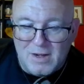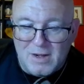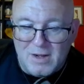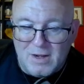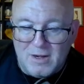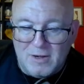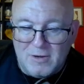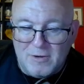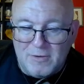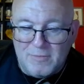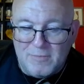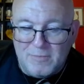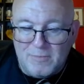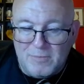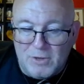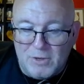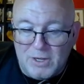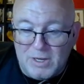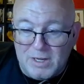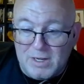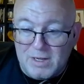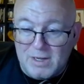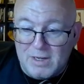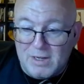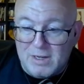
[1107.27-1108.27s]

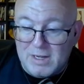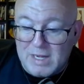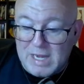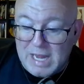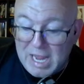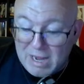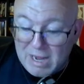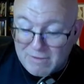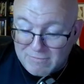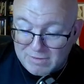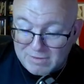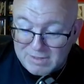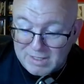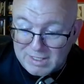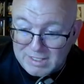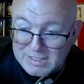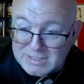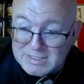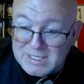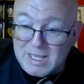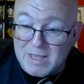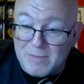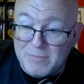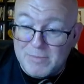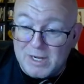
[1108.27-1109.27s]
But everything
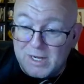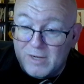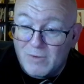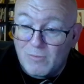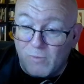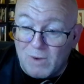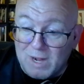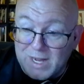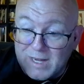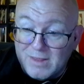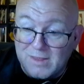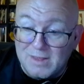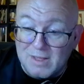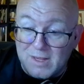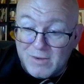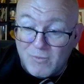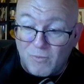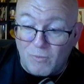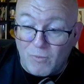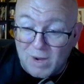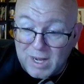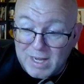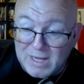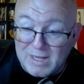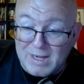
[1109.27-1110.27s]
is happening right then,
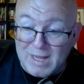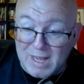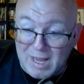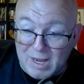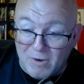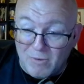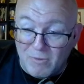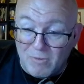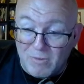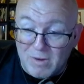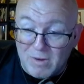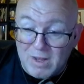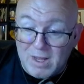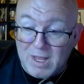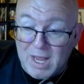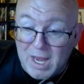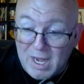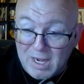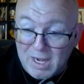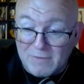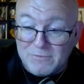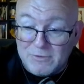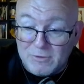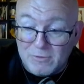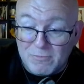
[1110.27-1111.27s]
right now.
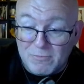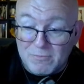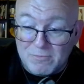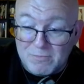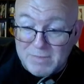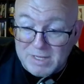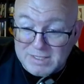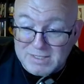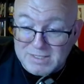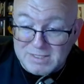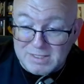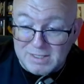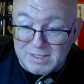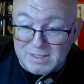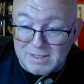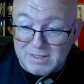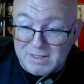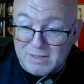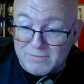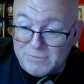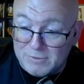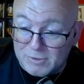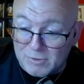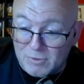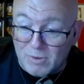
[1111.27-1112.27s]
And if you miss it,
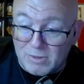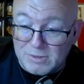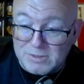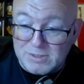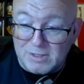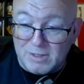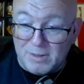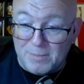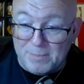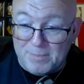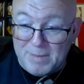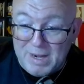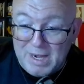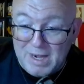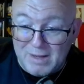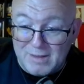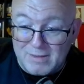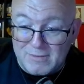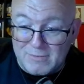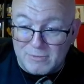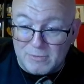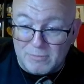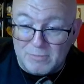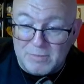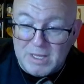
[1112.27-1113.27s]
if you go out to the
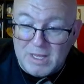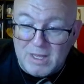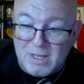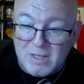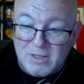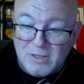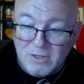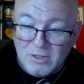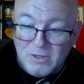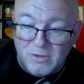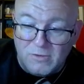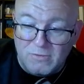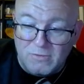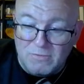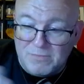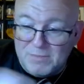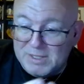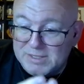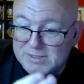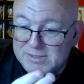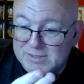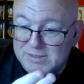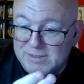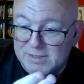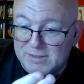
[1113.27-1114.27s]
bathroom, you've
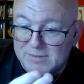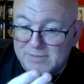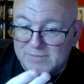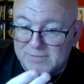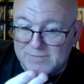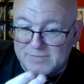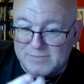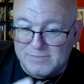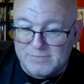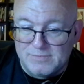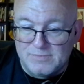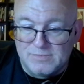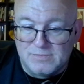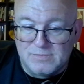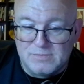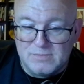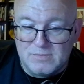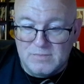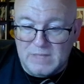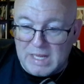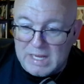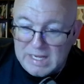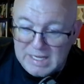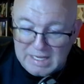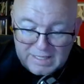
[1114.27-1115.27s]
missed it.
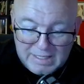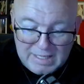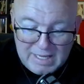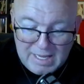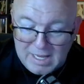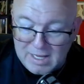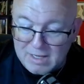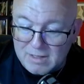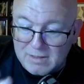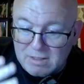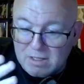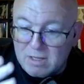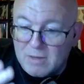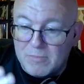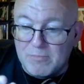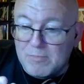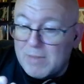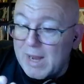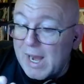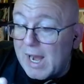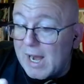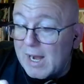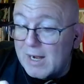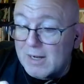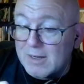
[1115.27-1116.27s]
It can't come
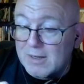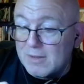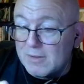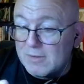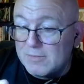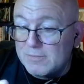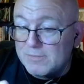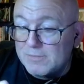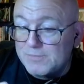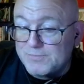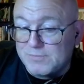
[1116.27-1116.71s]
back.